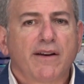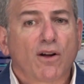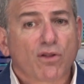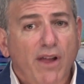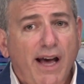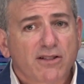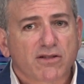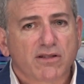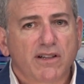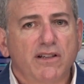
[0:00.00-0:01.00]
Now,
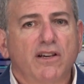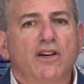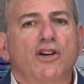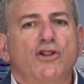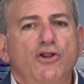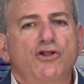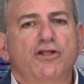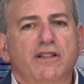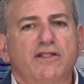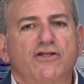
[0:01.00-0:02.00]
lastly, you
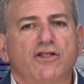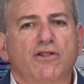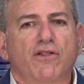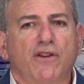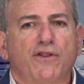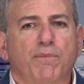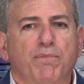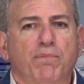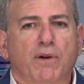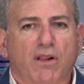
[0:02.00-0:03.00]
should consider that if your
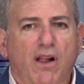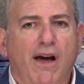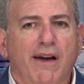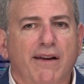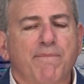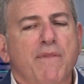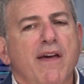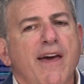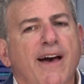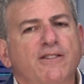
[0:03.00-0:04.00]
client
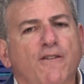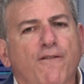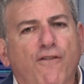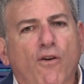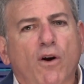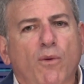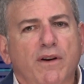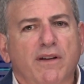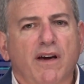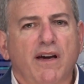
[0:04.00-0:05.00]
has a
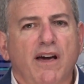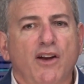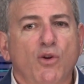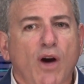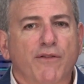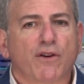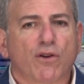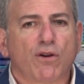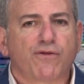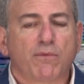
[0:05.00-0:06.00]
401k and you haven't
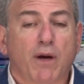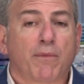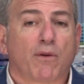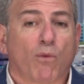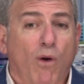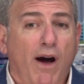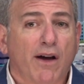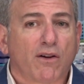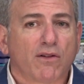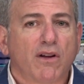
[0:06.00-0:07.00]
heard from them in a
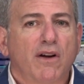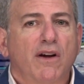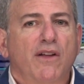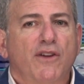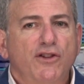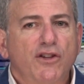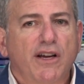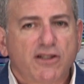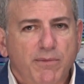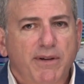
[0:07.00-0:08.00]
while, then
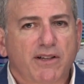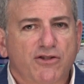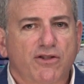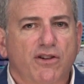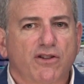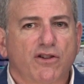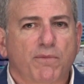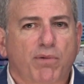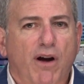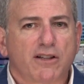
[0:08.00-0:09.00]
they should be considered a
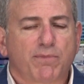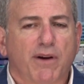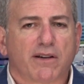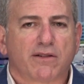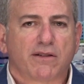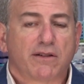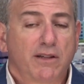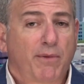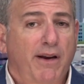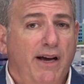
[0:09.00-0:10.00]
good prospect.
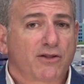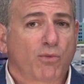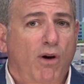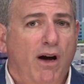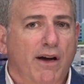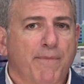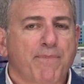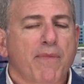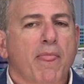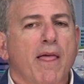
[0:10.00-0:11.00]
You might ask why.
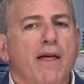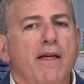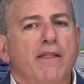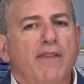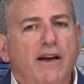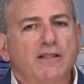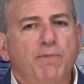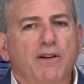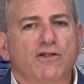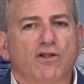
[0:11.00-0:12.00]
That is
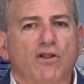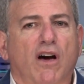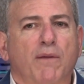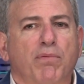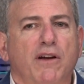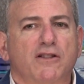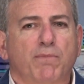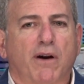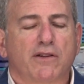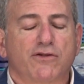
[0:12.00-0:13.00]
because a lot of plan
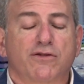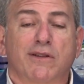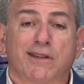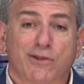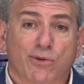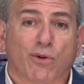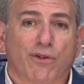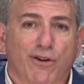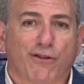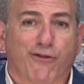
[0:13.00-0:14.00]
sponsors ignore
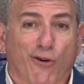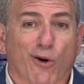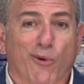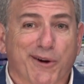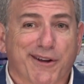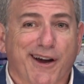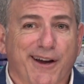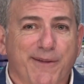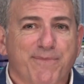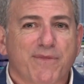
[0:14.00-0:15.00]
their 401k.